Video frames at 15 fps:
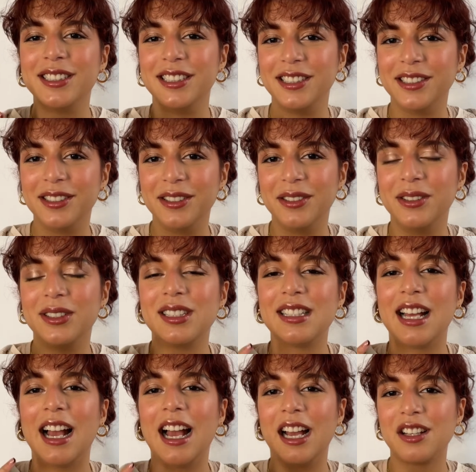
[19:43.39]
you
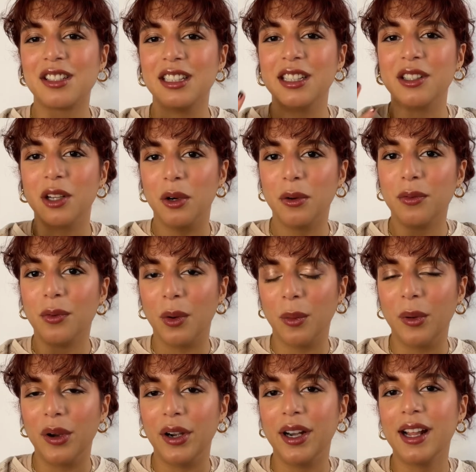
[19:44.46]
to actually go
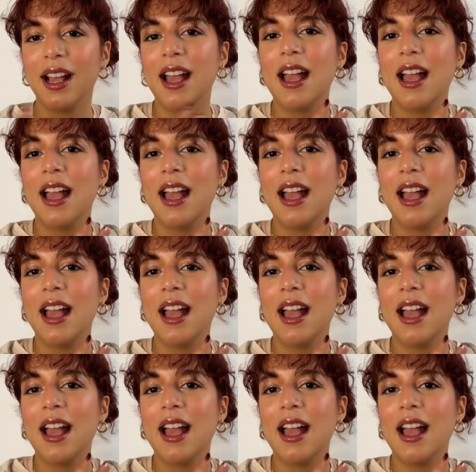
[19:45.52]
forward